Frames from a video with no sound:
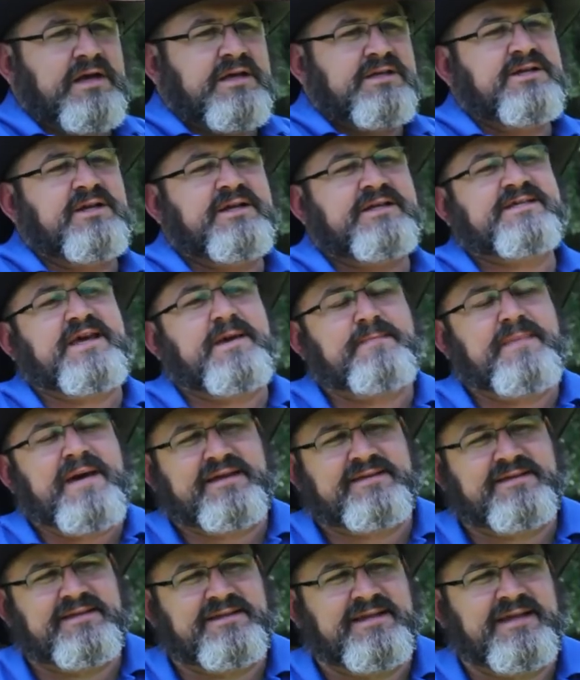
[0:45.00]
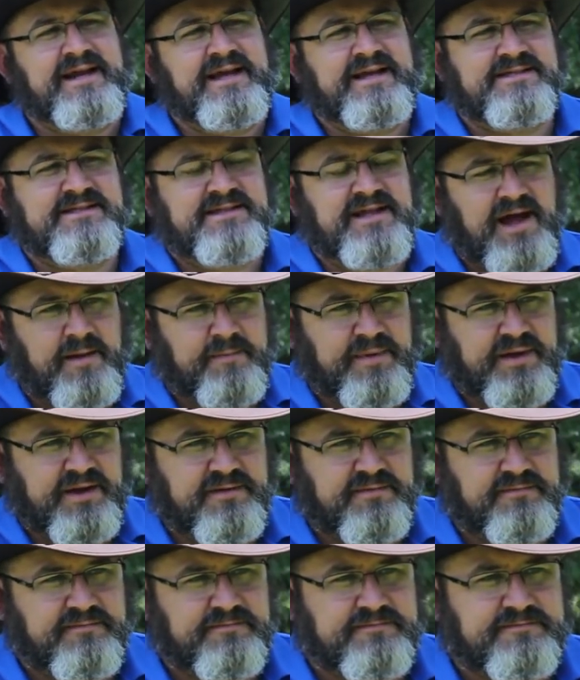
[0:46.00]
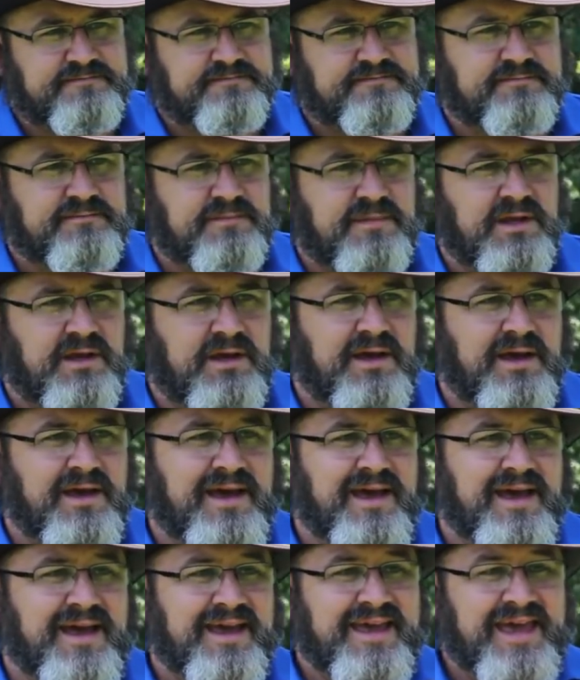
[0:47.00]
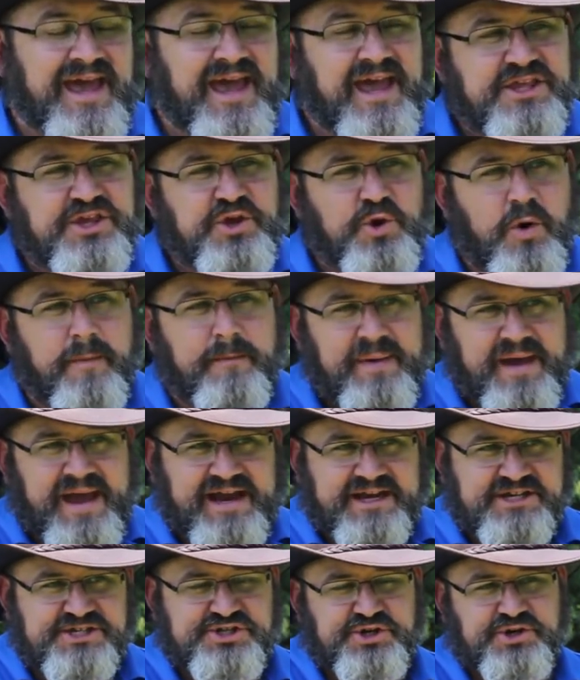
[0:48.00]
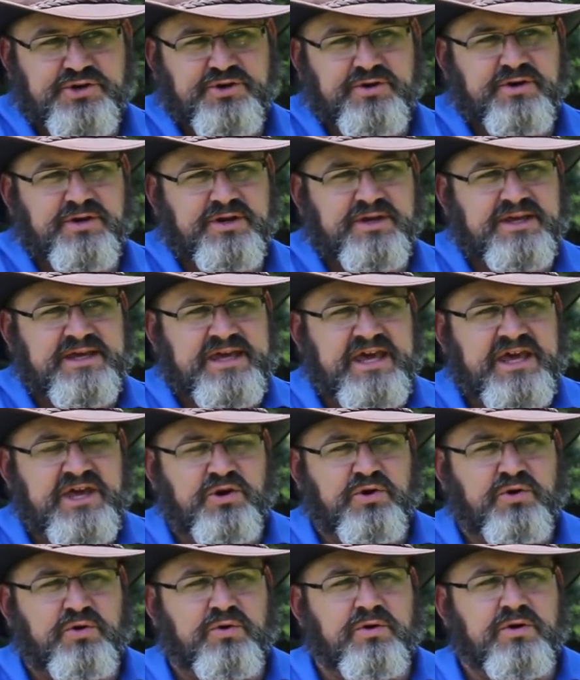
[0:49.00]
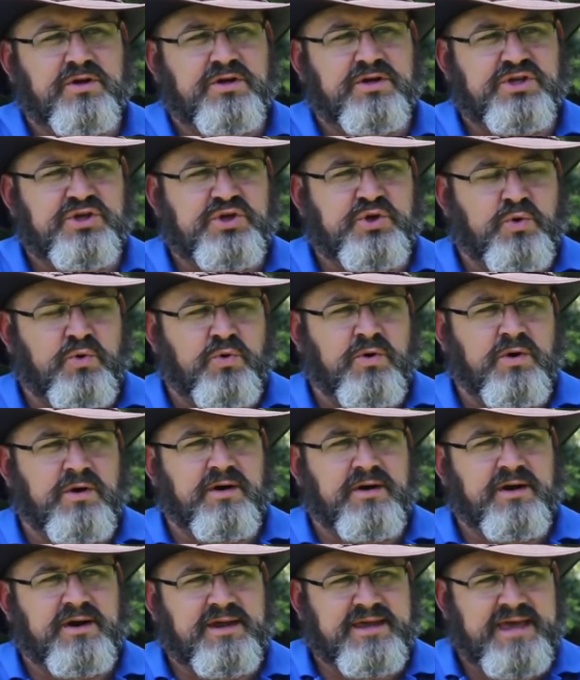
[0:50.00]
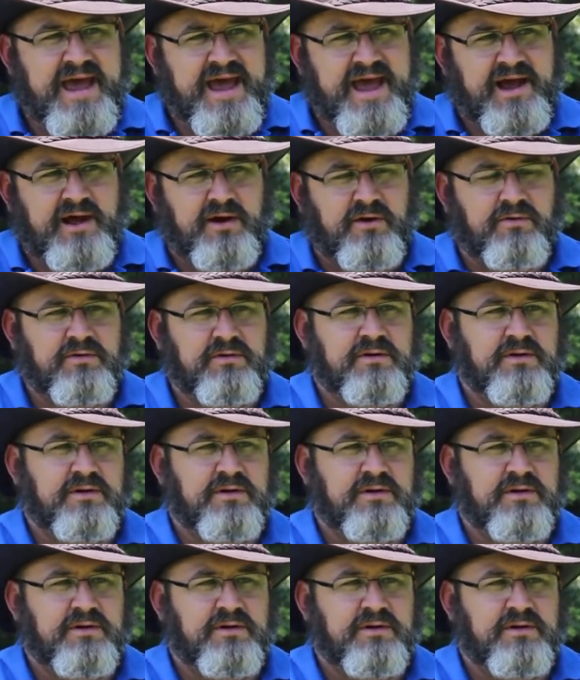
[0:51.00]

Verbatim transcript: So let's get back to today's topic. Can your pasture kill your cow?